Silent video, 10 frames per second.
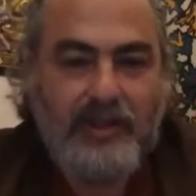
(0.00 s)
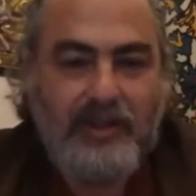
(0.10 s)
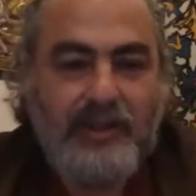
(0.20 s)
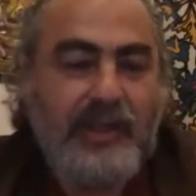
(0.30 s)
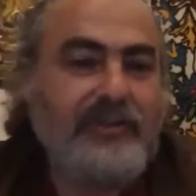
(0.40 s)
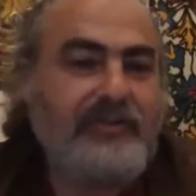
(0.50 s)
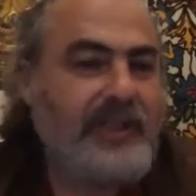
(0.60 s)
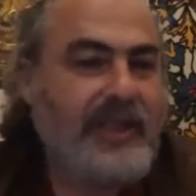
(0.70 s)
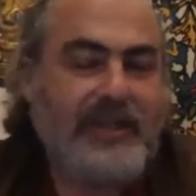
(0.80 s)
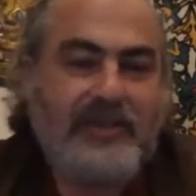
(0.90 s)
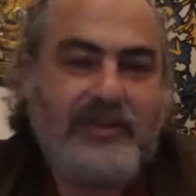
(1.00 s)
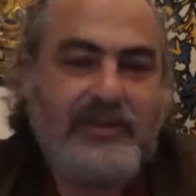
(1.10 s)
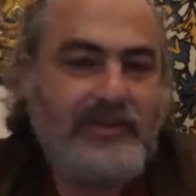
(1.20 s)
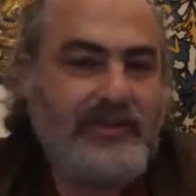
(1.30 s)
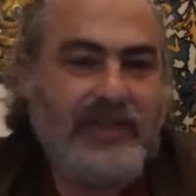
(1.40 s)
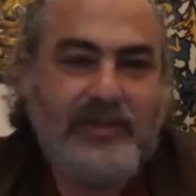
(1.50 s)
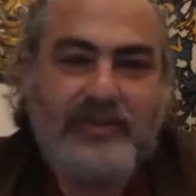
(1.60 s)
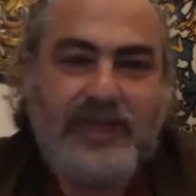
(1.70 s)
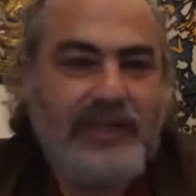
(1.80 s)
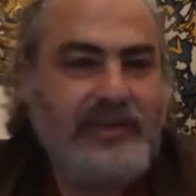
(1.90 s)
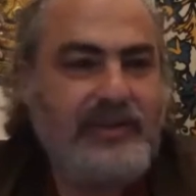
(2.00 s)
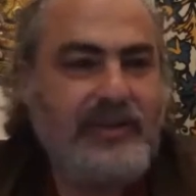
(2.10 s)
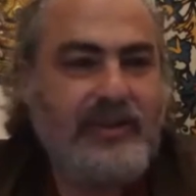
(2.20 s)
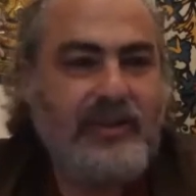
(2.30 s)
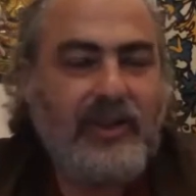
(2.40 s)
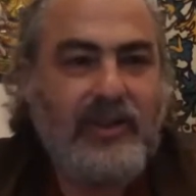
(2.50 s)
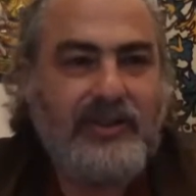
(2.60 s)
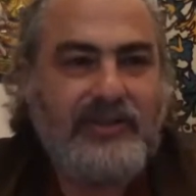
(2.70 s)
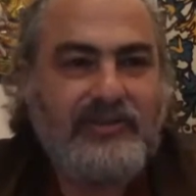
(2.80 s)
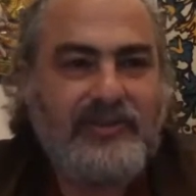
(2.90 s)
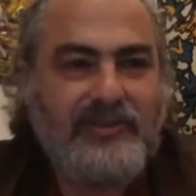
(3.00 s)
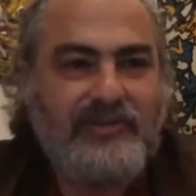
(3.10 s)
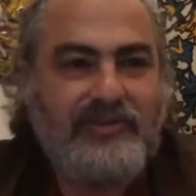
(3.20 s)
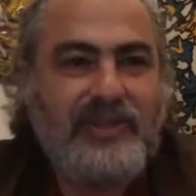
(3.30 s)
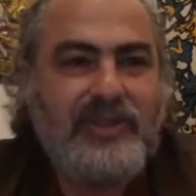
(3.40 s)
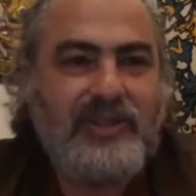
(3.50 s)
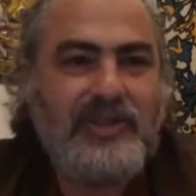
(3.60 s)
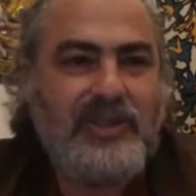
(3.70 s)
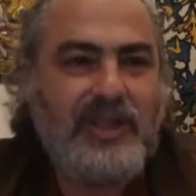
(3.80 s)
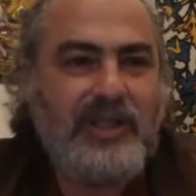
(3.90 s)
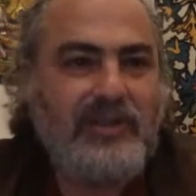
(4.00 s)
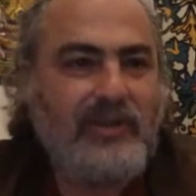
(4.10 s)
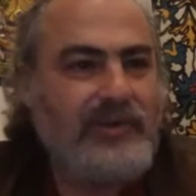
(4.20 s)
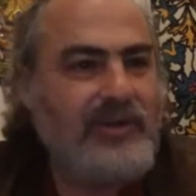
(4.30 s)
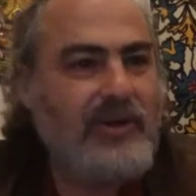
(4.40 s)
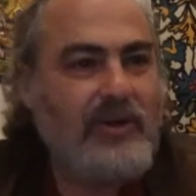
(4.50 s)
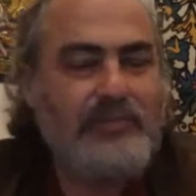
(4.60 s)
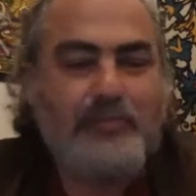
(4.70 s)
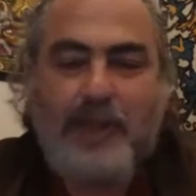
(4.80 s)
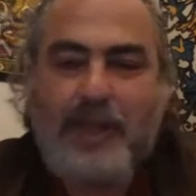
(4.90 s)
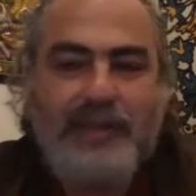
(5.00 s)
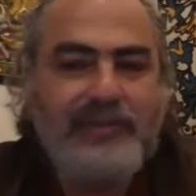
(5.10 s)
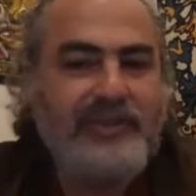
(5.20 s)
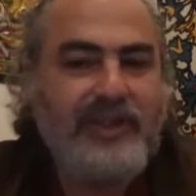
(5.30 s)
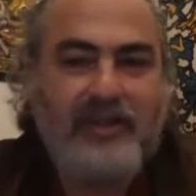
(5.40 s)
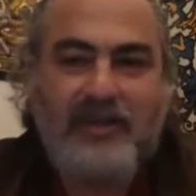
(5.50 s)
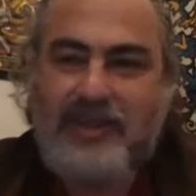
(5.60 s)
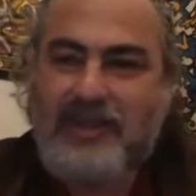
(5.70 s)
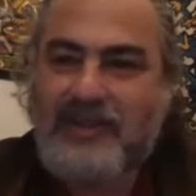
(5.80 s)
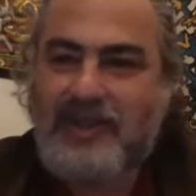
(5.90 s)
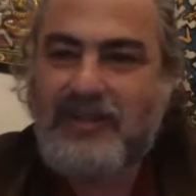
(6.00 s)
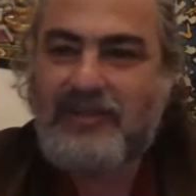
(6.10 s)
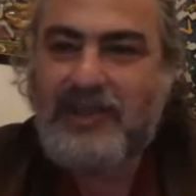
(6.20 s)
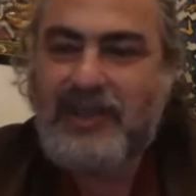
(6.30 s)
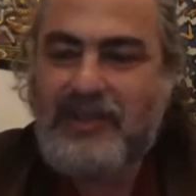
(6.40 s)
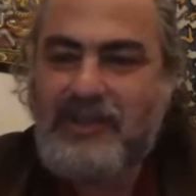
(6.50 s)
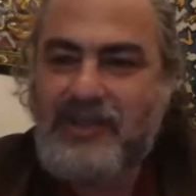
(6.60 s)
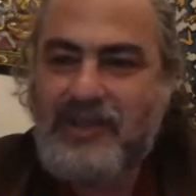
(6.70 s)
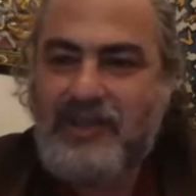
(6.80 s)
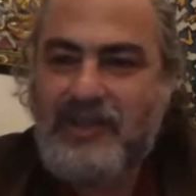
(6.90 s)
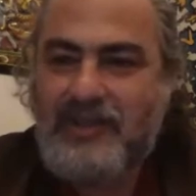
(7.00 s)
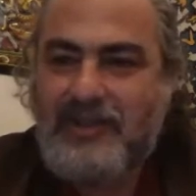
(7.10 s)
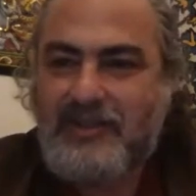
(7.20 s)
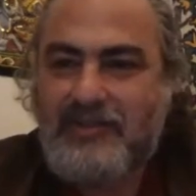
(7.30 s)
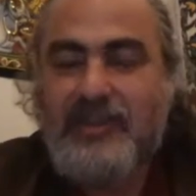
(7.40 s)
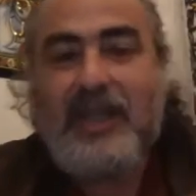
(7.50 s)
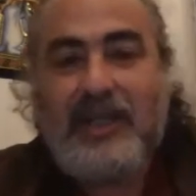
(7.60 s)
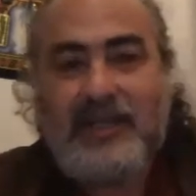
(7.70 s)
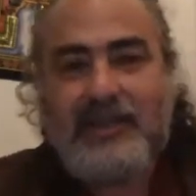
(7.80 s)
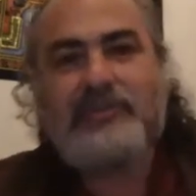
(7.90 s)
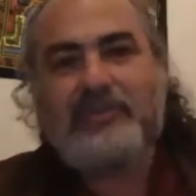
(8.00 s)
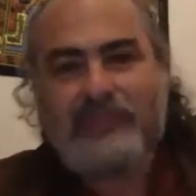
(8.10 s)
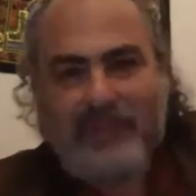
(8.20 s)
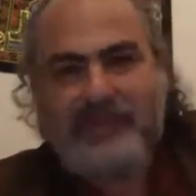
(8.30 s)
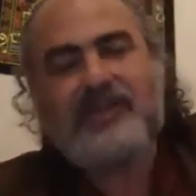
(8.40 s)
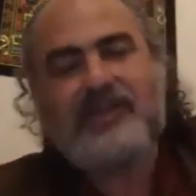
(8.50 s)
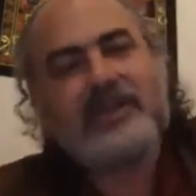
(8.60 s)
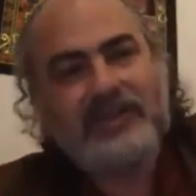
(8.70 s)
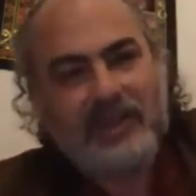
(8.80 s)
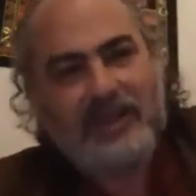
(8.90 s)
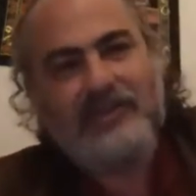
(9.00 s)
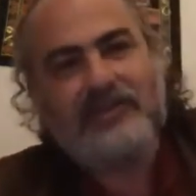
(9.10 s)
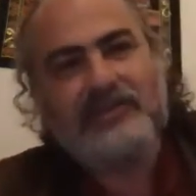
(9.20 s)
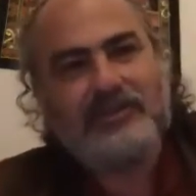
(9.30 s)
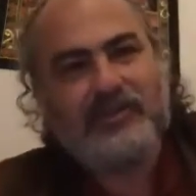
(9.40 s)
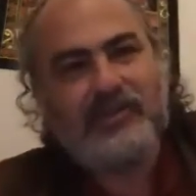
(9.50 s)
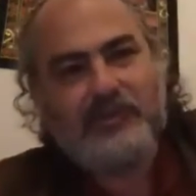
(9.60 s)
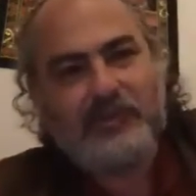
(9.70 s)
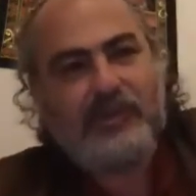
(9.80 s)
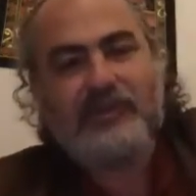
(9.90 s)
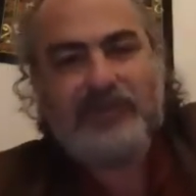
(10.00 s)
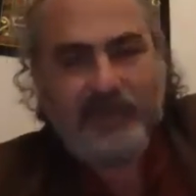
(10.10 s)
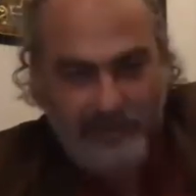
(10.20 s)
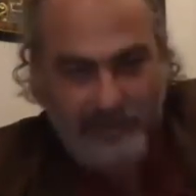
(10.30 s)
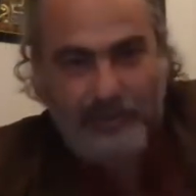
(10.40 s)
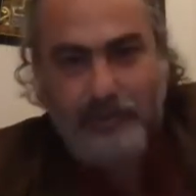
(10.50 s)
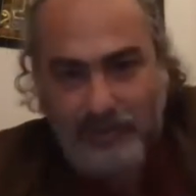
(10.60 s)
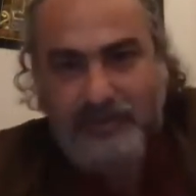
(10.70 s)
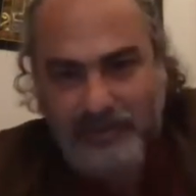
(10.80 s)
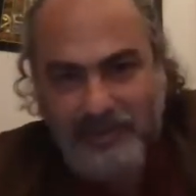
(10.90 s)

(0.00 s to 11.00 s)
And that created a lot of division and the whole patriarchy that relates, light with the masculine and spirit and good,